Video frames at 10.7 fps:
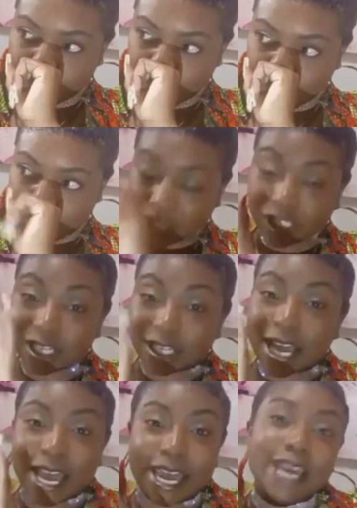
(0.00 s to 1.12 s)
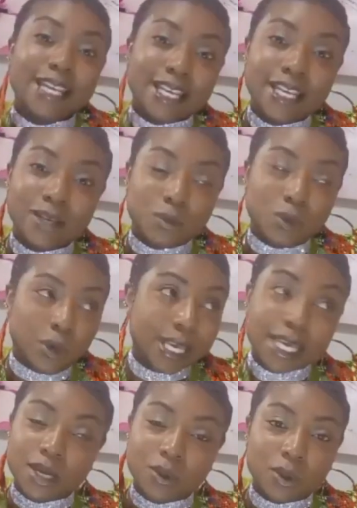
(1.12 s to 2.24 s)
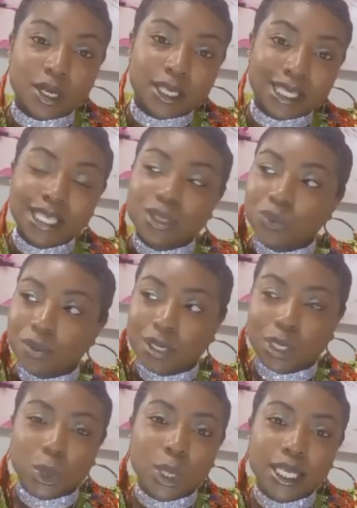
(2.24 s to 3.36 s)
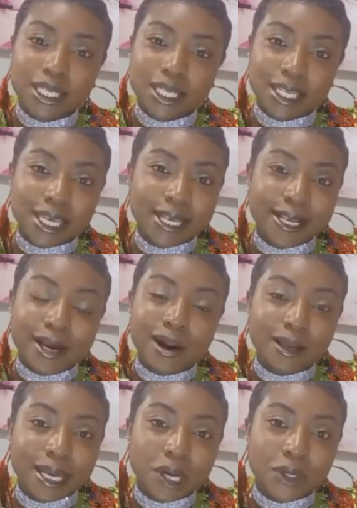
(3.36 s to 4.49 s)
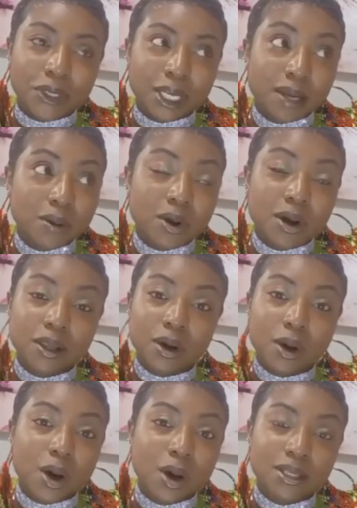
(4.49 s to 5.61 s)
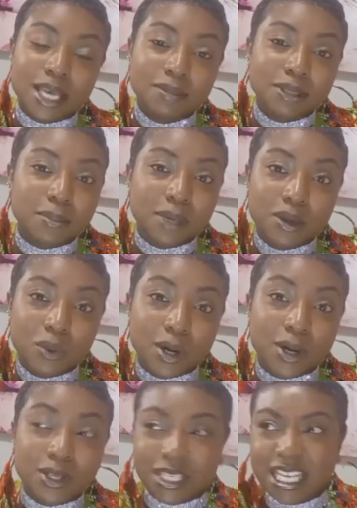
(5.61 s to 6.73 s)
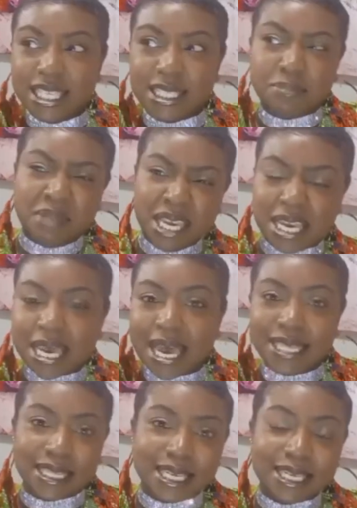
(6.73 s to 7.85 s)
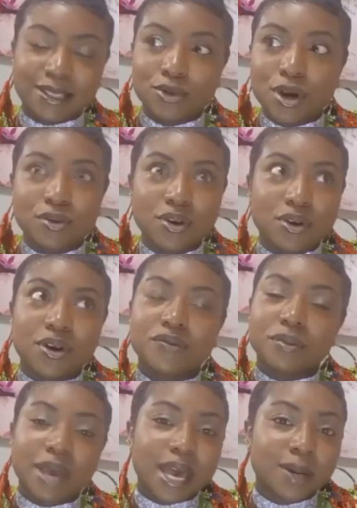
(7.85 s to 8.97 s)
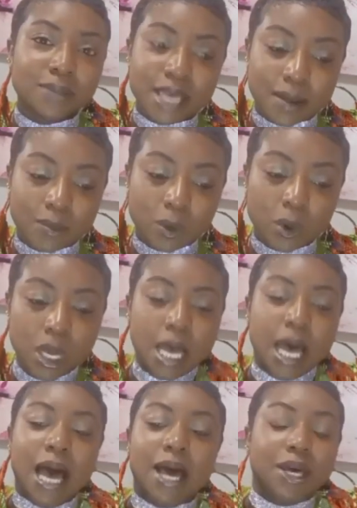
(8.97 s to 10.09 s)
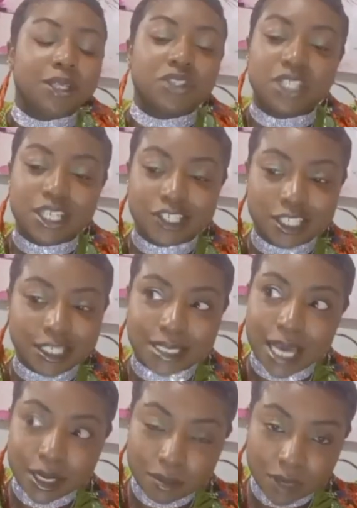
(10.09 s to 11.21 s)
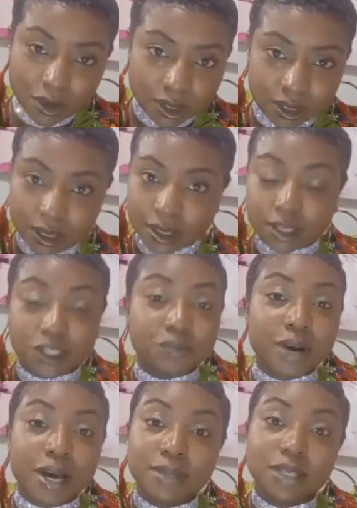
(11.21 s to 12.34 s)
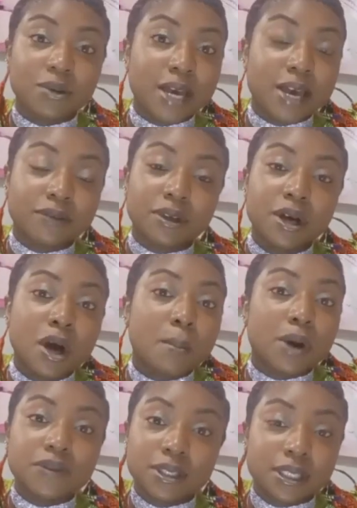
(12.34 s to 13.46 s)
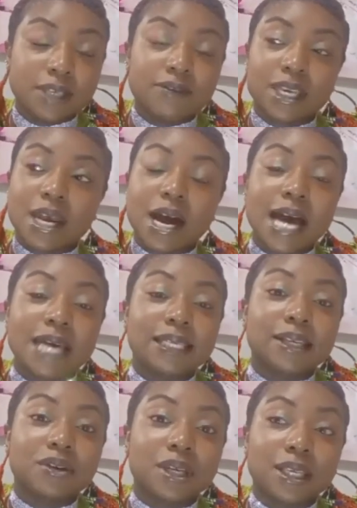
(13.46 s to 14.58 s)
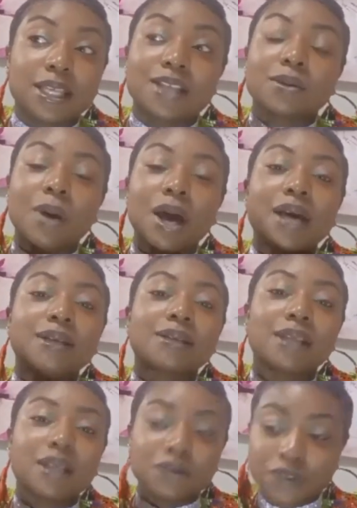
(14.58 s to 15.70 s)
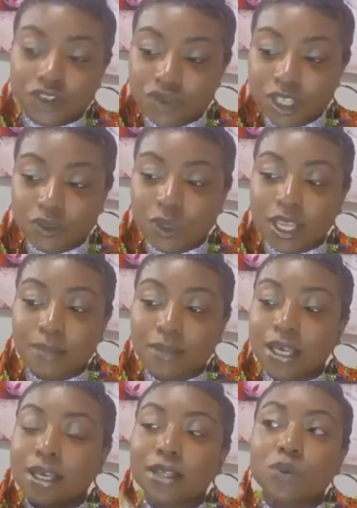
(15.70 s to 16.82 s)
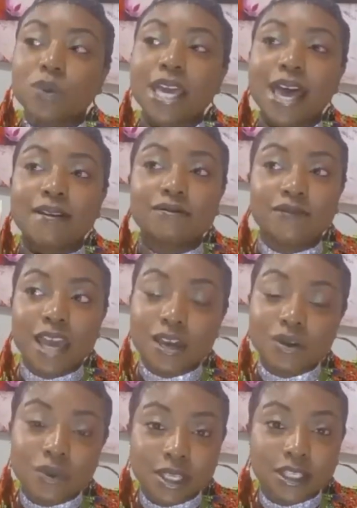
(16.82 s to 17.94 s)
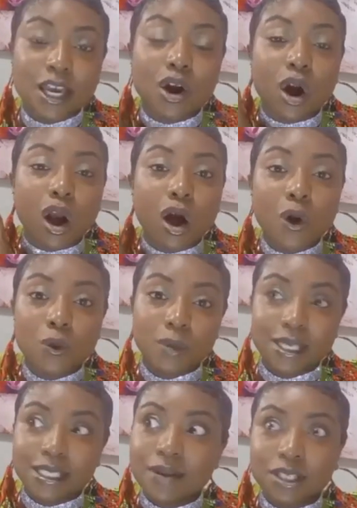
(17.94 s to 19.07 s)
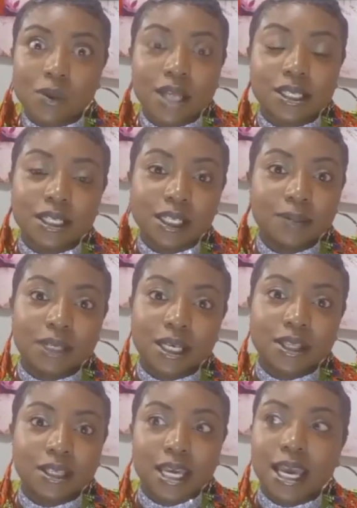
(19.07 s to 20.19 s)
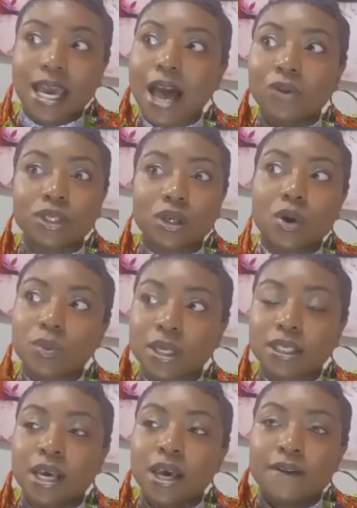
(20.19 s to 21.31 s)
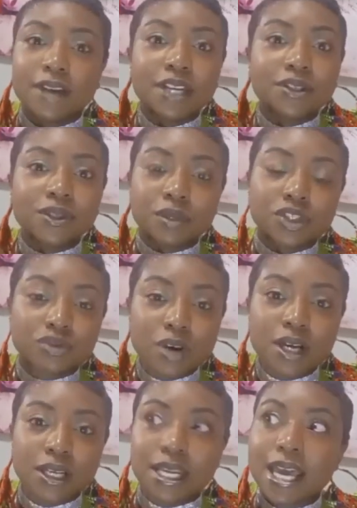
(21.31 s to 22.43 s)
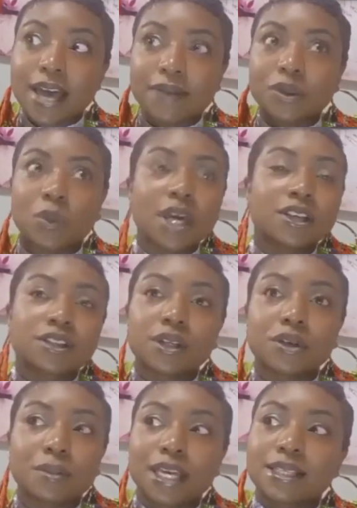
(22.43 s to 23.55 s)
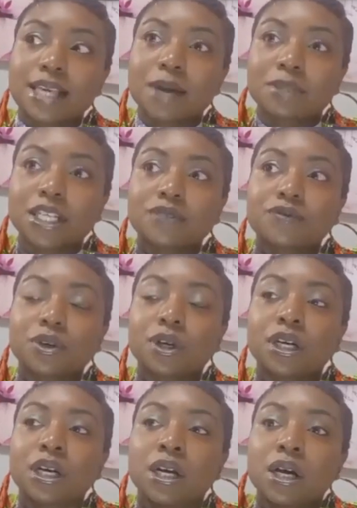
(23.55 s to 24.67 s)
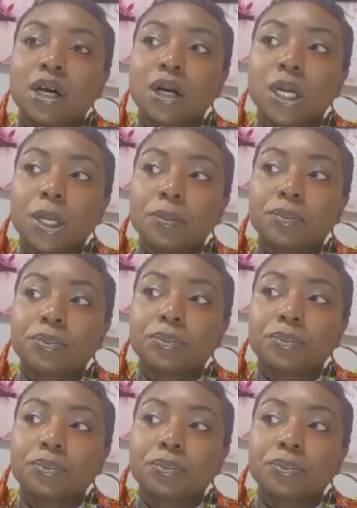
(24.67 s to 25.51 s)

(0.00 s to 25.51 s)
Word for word: we should not hate any anyone. This woman calling the lady all out her name, calling her all types of B words. This B got this. You don't know her from Adam's apple. I understand she's not an American citizen. She probably don't have a birth certificate, or ID, or anything. So I understand the frustration with that because we have veterans that are homeless. I was just watching a clip the other day. I was homeless. Veterans were struggling. They have to wait a certain amount of time just for um